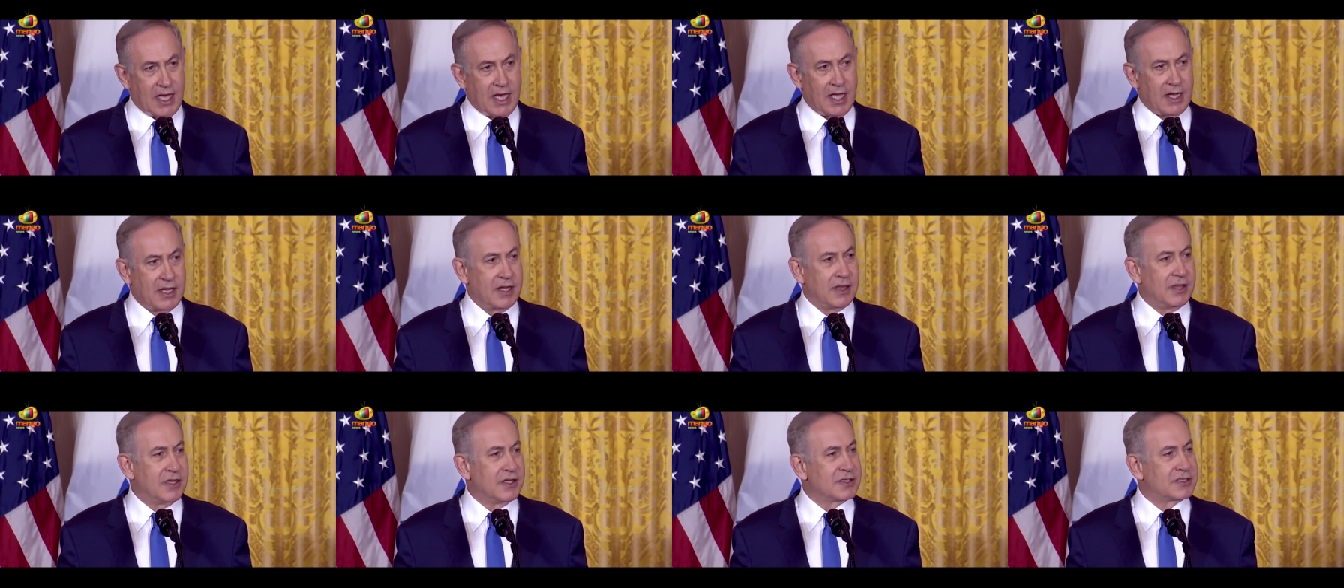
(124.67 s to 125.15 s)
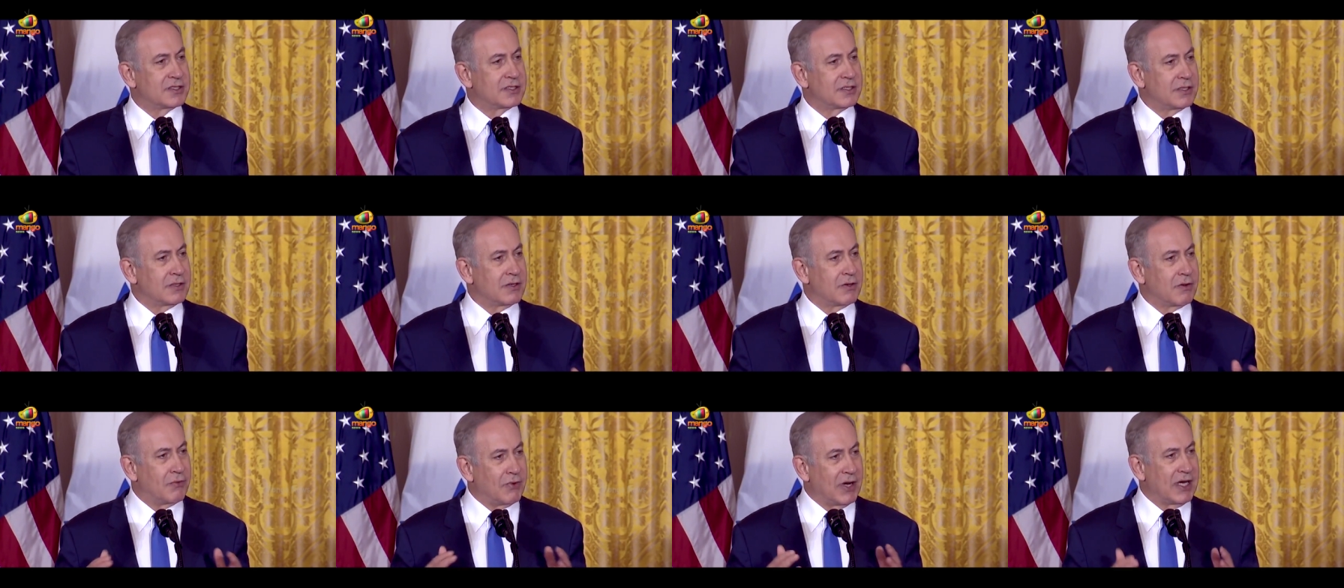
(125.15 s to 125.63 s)
And in
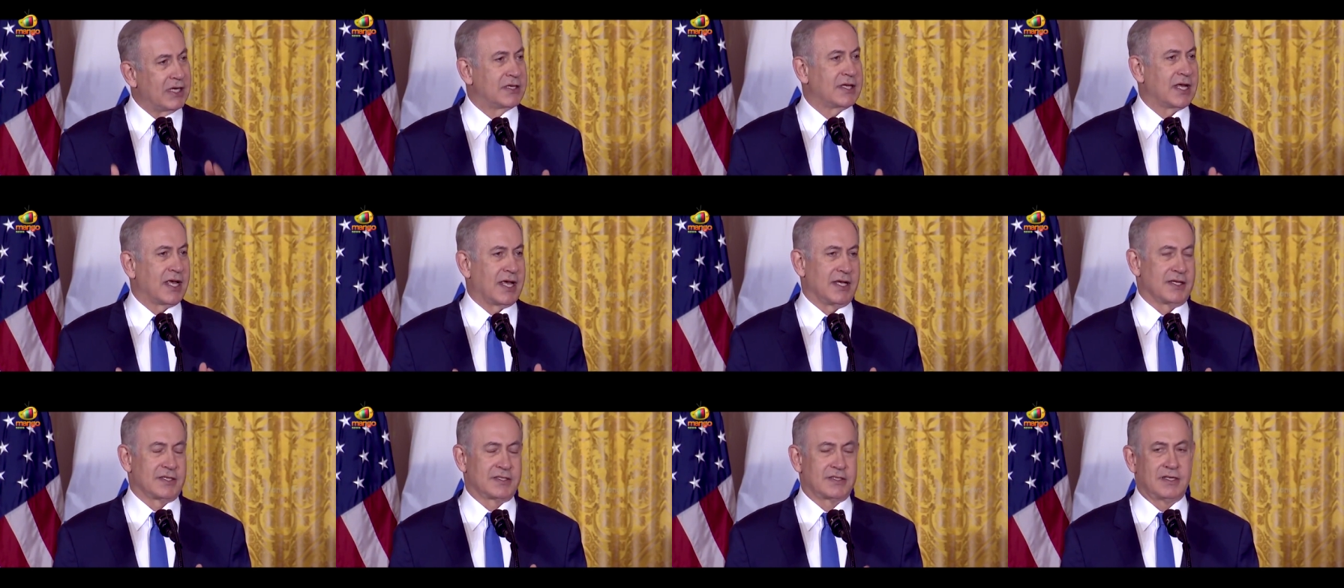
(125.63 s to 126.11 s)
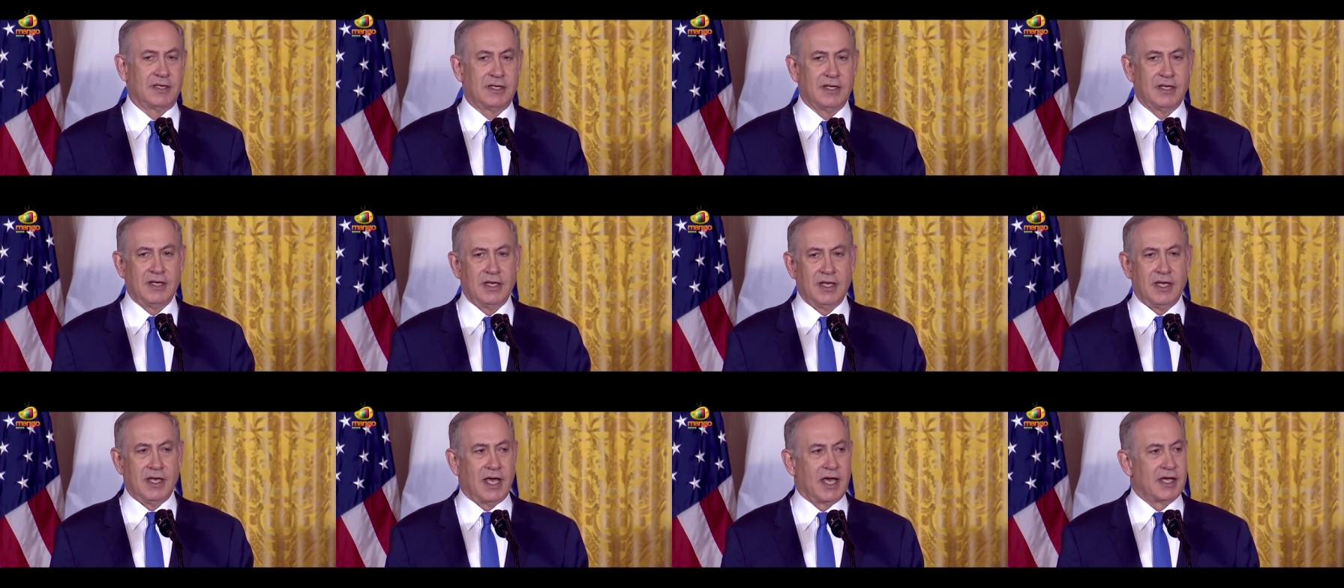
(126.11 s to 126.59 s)
this great task,
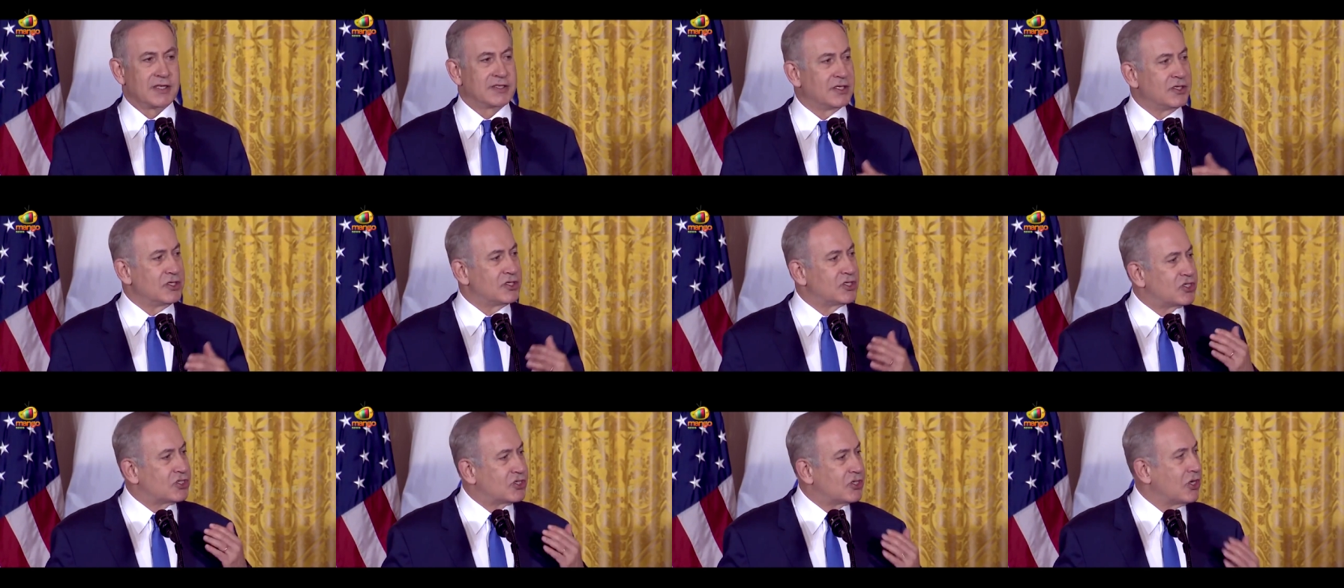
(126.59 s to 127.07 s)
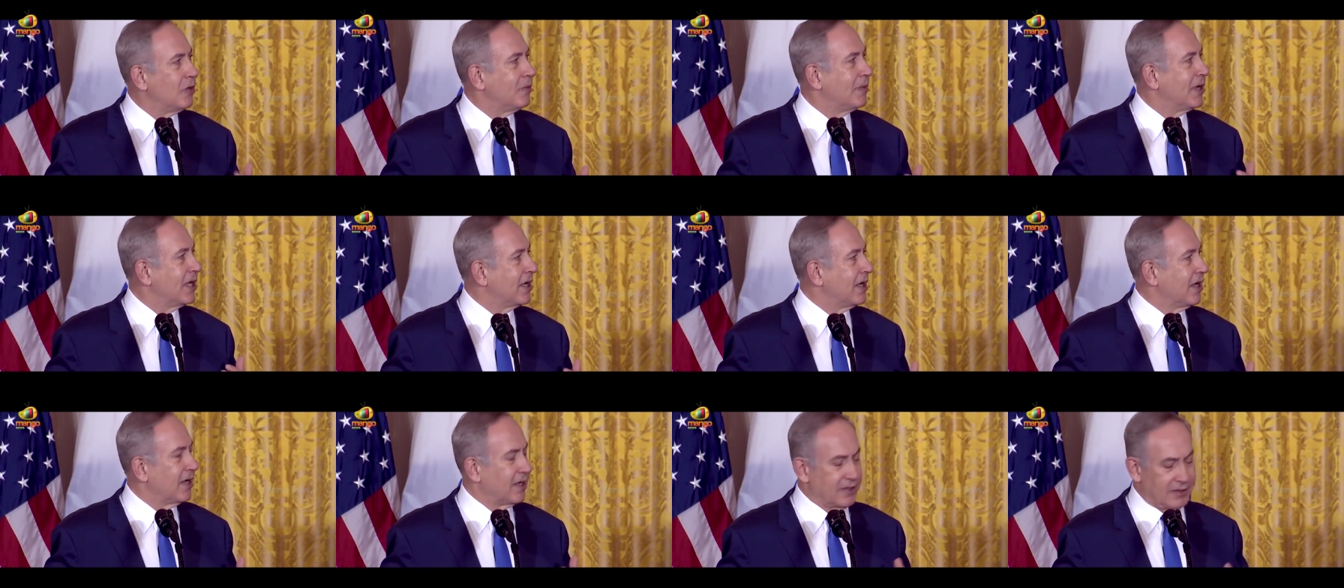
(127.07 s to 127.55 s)
as in so
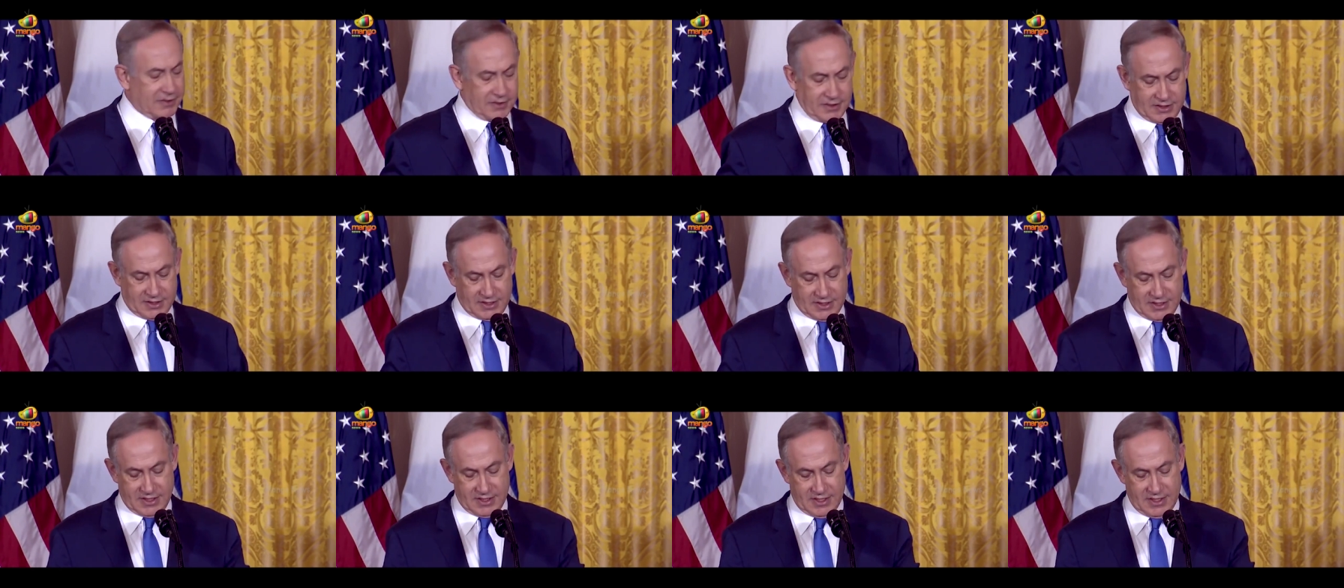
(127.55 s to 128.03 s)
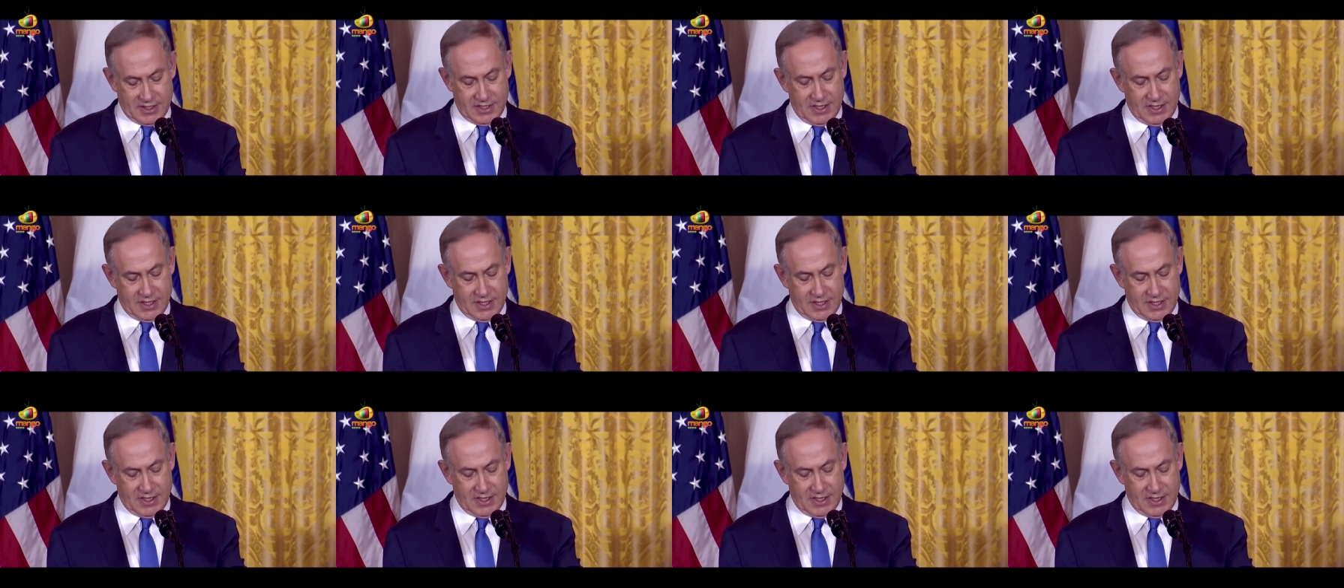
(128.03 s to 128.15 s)
many others,